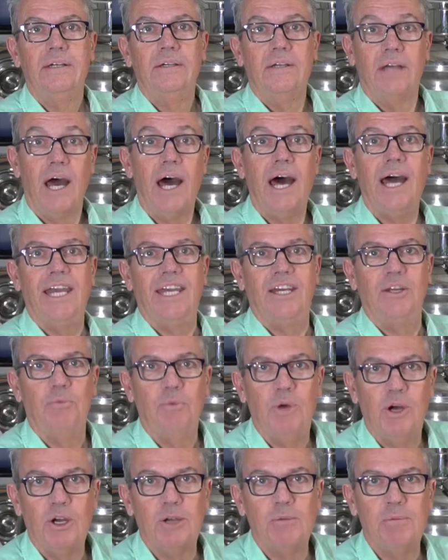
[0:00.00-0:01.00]
Hi and
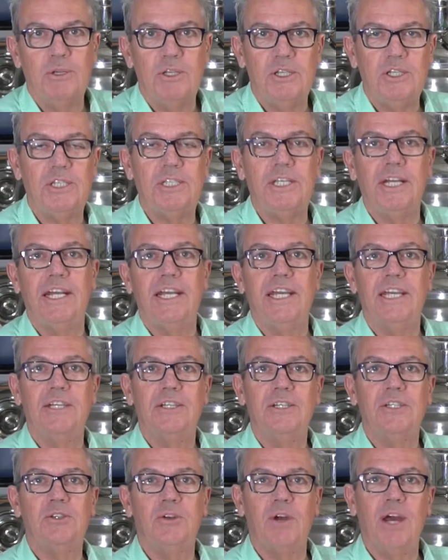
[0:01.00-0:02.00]
welcome to Distilling in
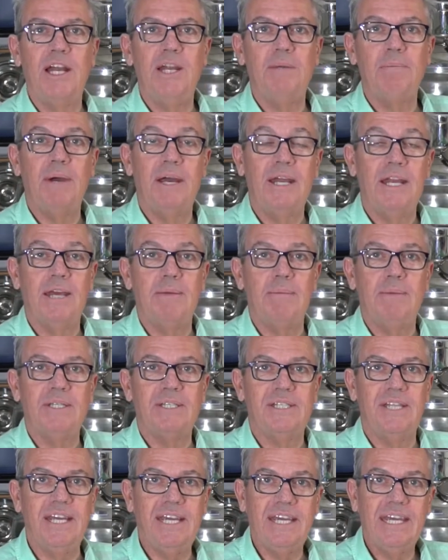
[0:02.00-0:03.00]
Australia. My name
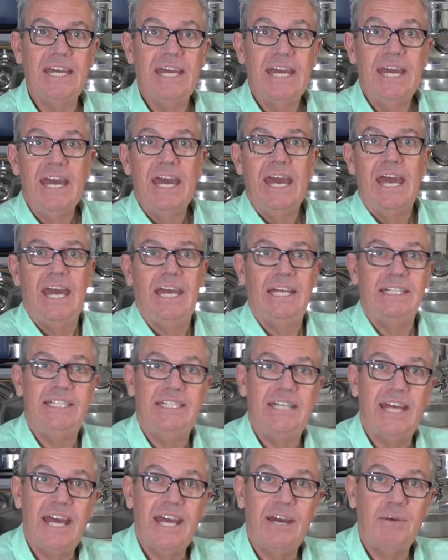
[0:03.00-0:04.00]
is Nick and
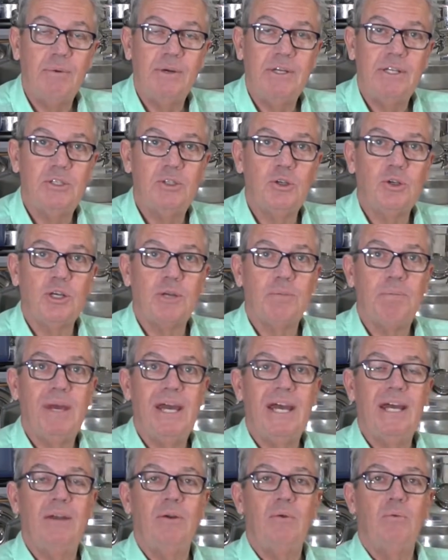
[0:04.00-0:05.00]
today I want to talk
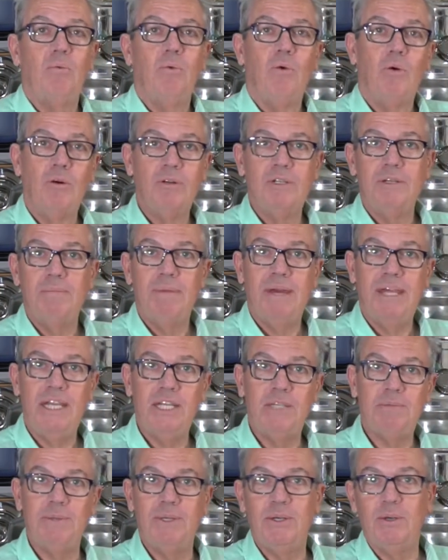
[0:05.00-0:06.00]
about water
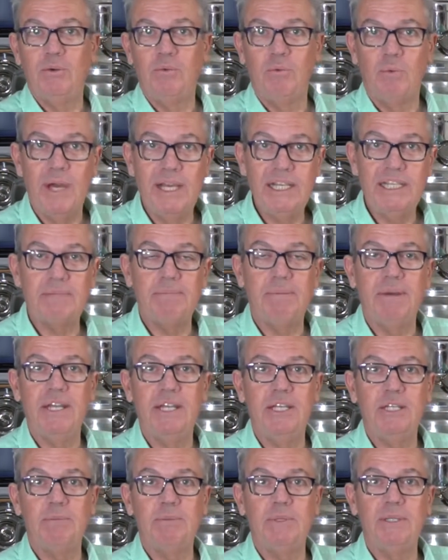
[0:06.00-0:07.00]
management and waste
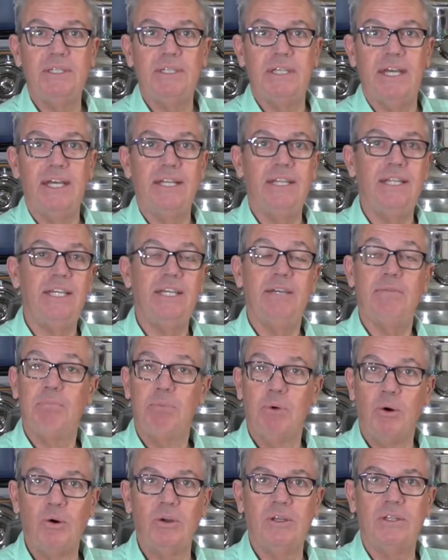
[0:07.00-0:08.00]
management and the
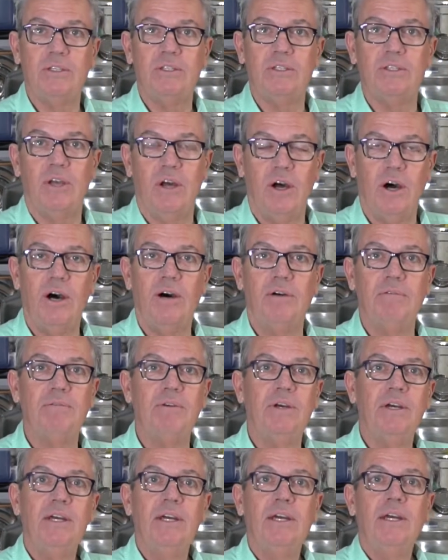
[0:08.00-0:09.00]
importance of
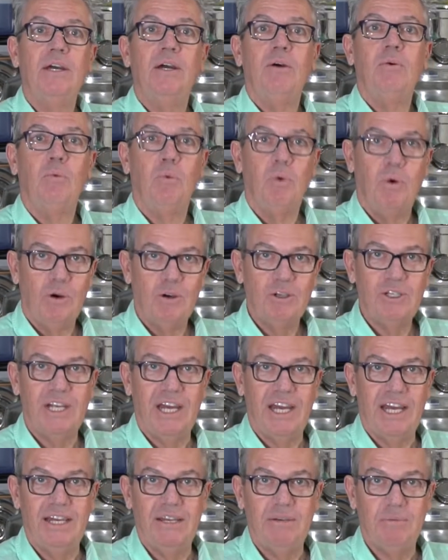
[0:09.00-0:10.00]

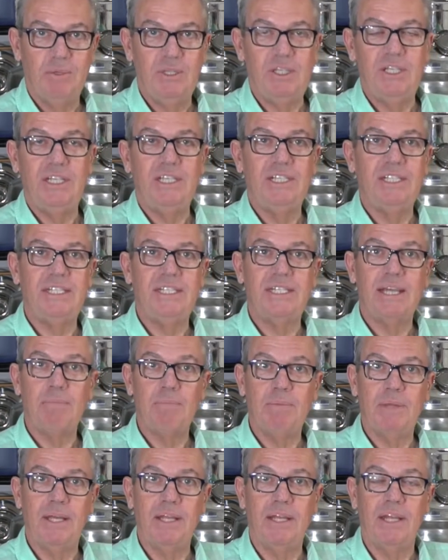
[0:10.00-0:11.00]
water, which is
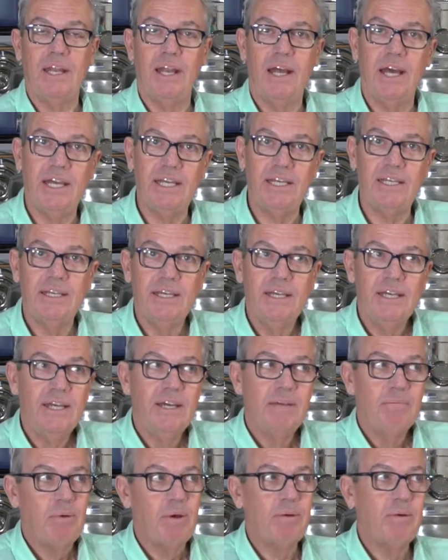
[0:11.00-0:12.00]
something that I
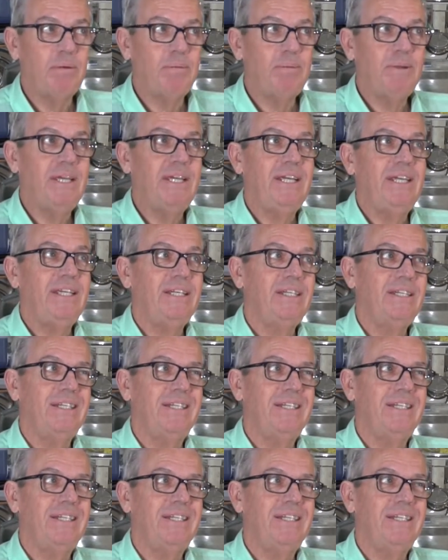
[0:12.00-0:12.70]
probably